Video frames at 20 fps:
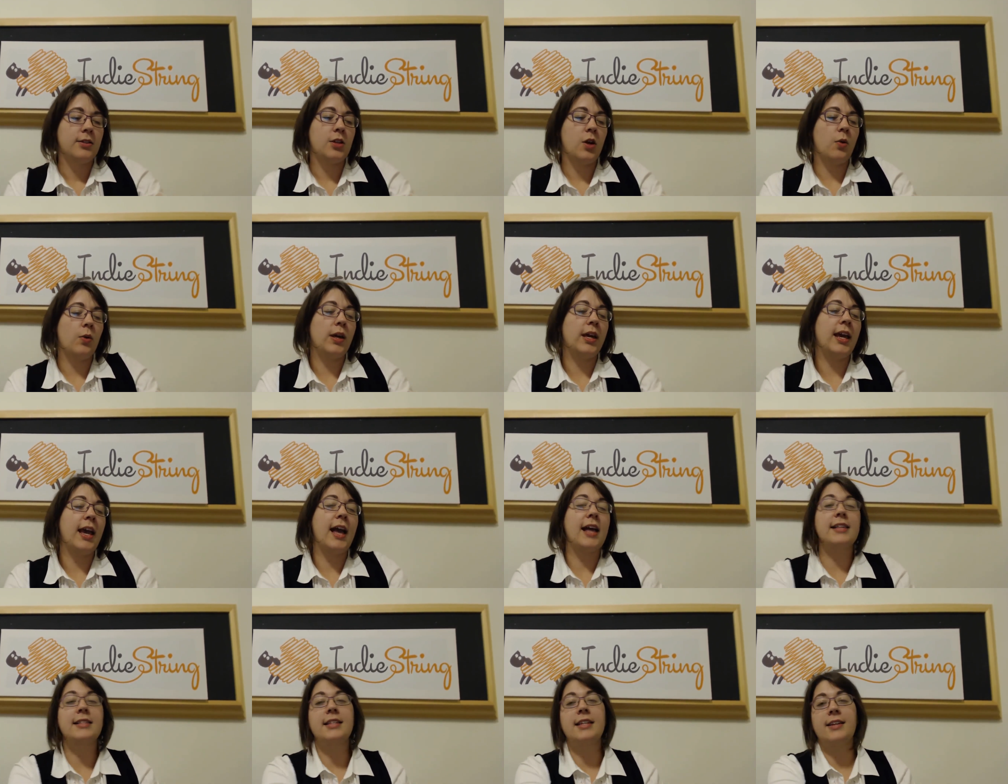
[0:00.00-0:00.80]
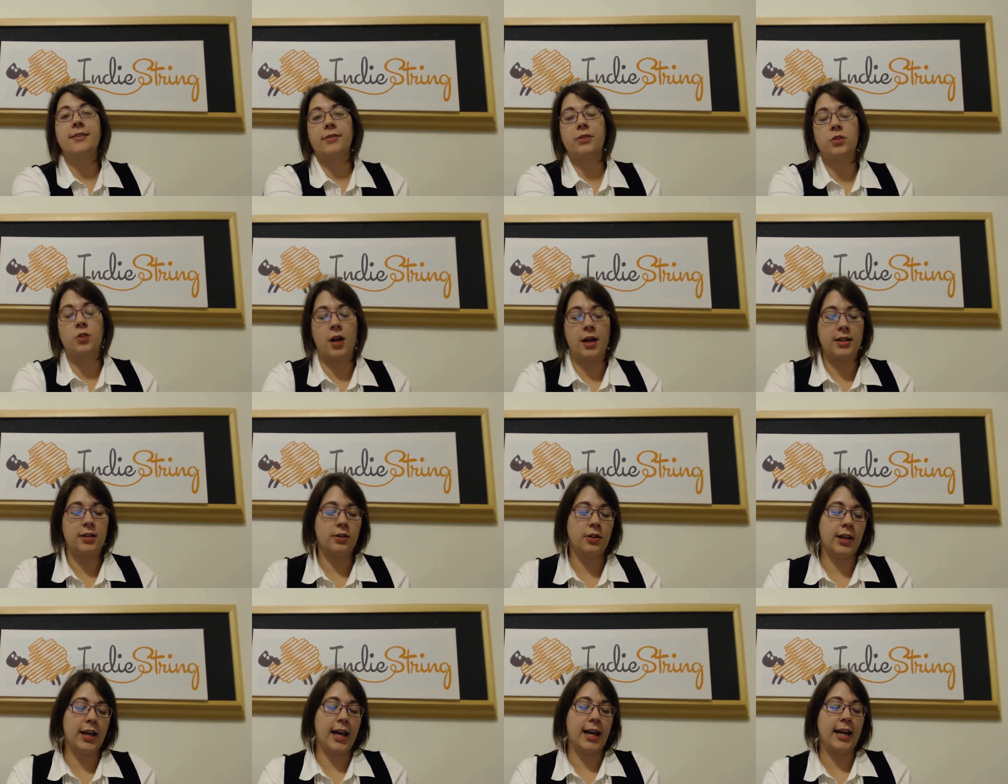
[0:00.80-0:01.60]
So he hasn't even tried
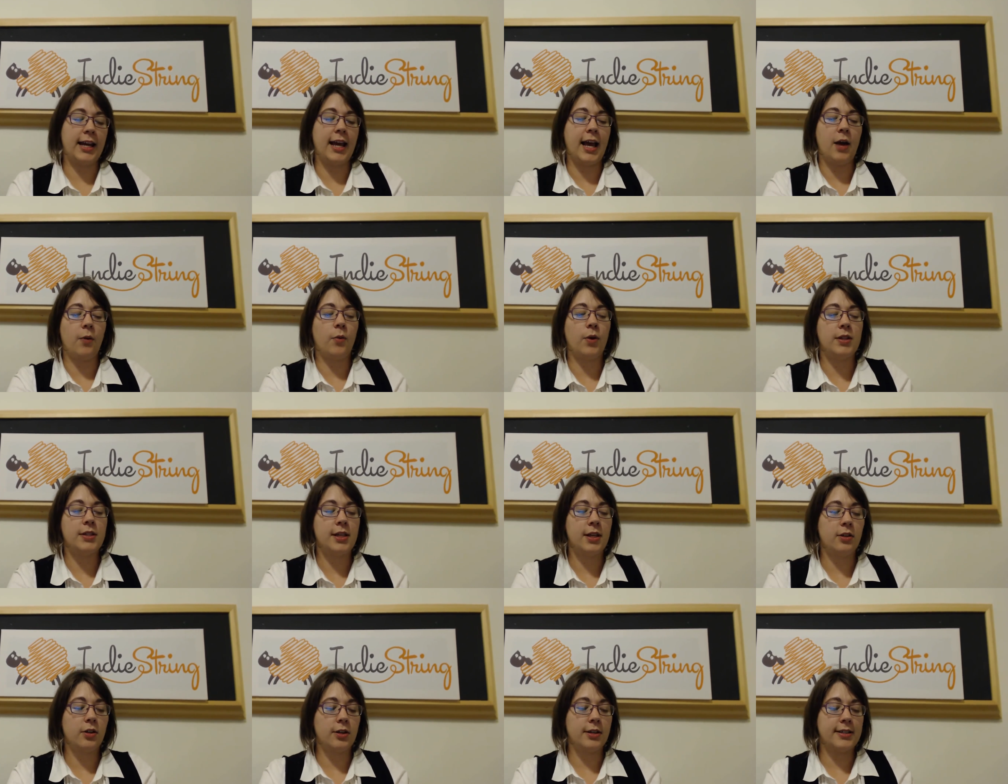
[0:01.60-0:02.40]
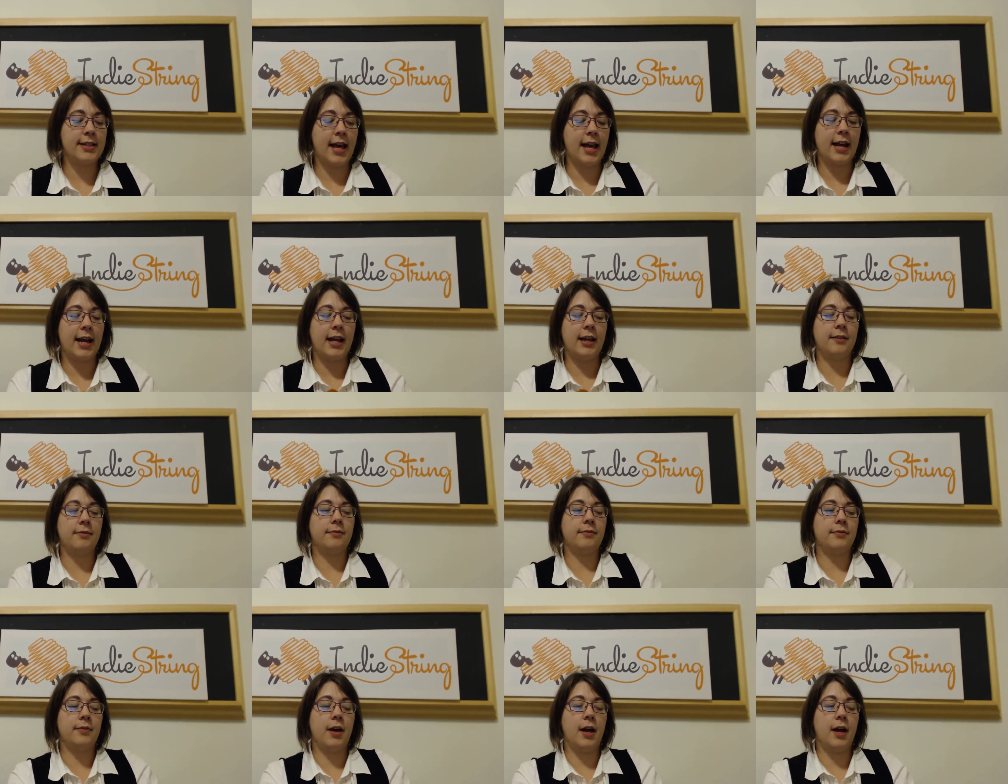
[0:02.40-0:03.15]
to look at it yet. Once he looks at it,